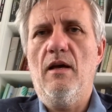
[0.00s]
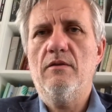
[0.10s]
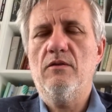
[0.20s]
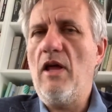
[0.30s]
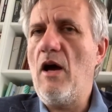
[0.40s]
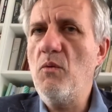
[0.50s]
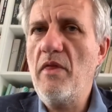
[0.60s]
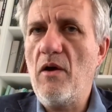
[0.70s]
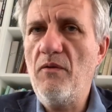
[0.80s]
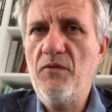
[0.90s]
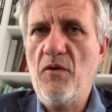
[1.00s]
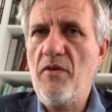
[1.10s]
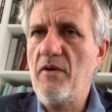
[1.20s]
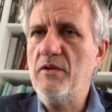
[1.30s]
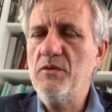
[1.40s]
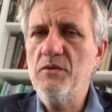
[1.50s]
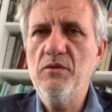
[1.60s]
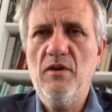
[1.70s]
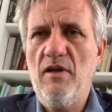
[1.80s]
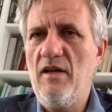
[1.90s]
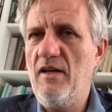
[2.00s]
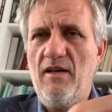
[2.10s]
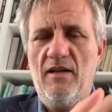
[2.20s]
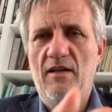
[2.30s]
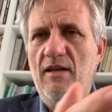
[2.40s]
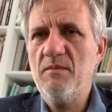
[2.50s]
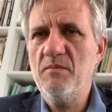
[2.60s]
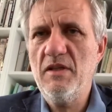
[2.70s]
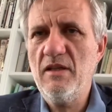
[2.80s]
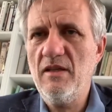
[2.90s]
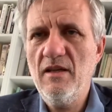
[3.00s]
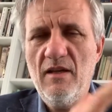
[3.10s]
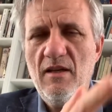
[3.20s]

So now, without further ado, let me